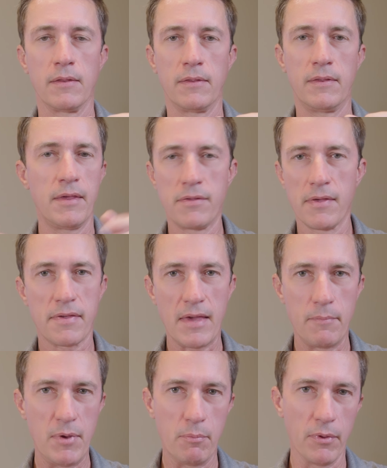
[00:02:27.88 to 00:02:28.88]
These are the
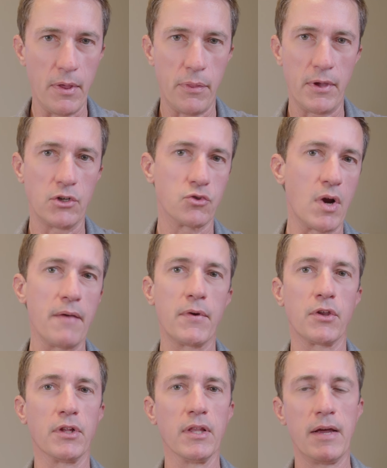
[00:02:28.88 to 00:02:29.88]
same people that think driving
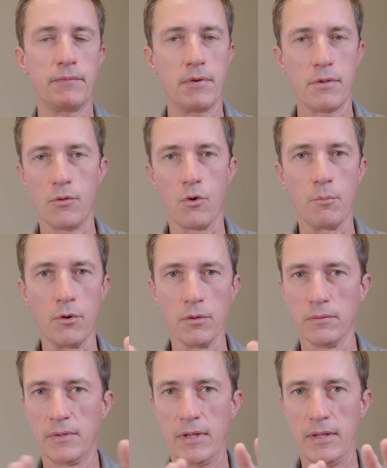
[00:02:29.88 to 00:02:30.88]
on the left is
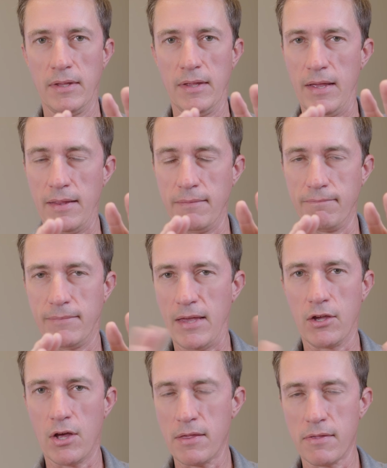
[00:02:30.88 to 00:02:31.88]
normal, and they
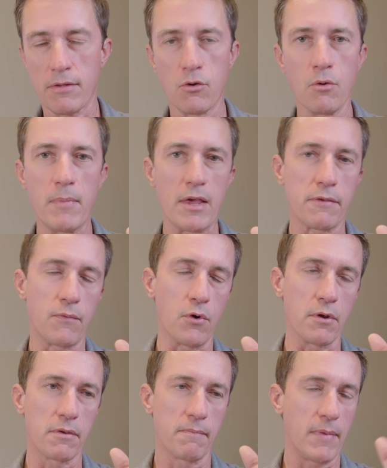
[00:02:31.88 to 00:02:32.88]
caused this whole mess
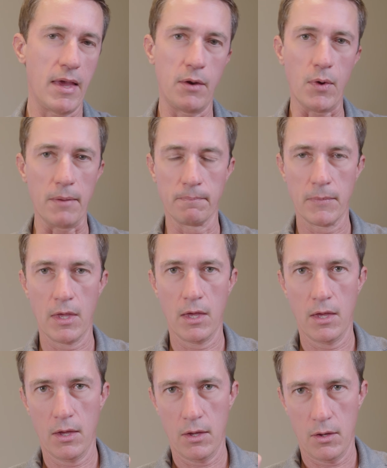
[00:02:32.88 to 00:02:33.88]
for us. Anyway,
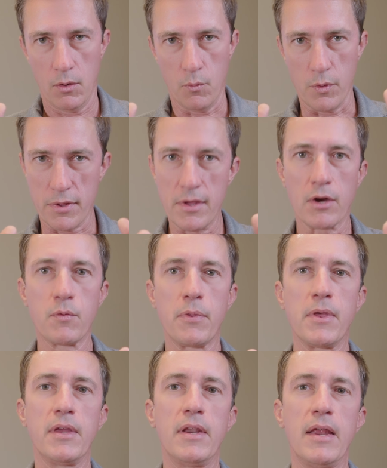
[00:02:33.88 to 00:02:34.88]
we're stuck
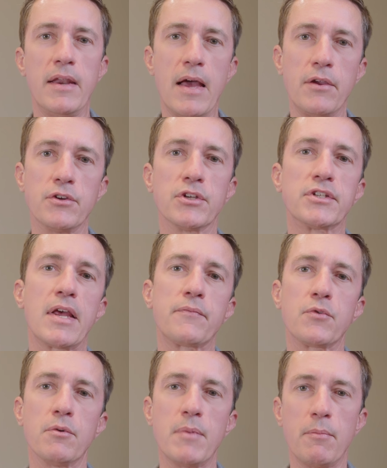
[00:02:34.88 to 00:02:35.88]
with it, and now you just have
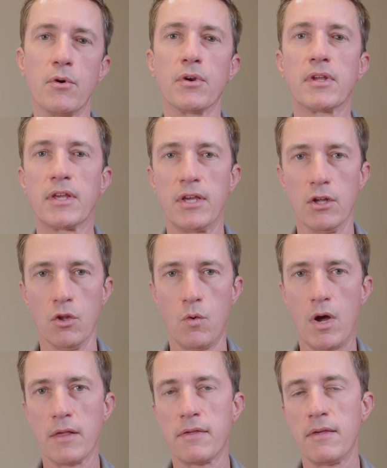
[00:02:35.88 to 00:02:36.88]
to remember,
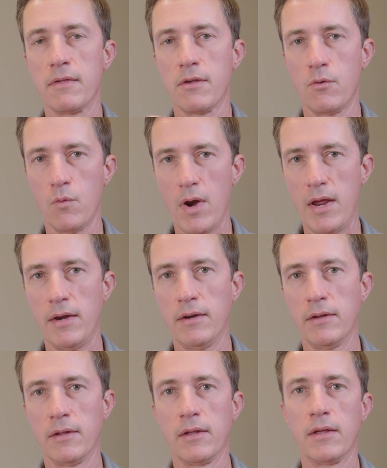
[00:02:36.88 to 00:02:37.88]
kilowatts is a rate,
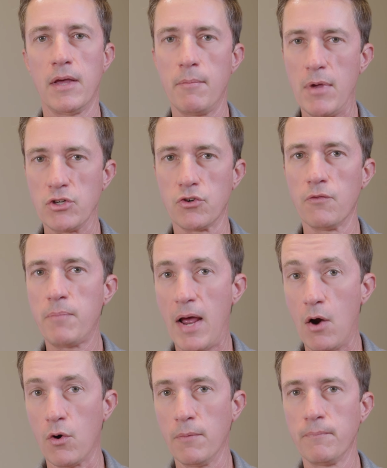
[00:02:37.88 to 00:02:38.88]
a measure of
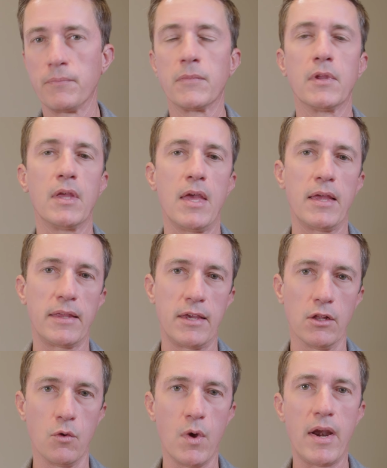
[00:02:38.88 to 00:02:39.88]
power, and
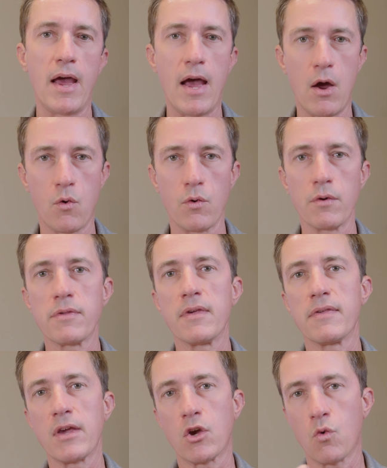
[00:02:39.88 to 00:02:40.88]
kilowatt hours
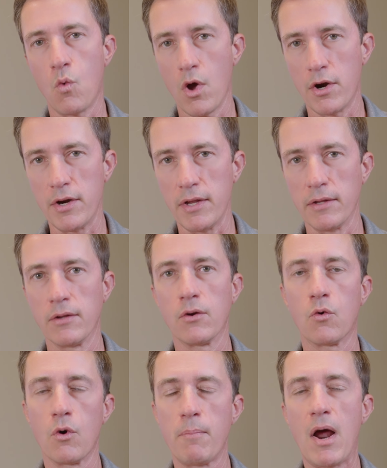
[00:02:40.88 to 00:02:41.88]
is a quantity,
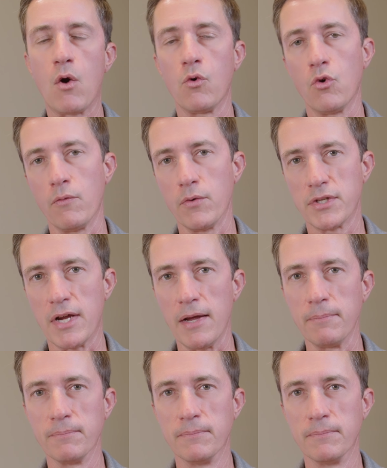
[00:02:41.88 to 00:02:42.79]
or power over time.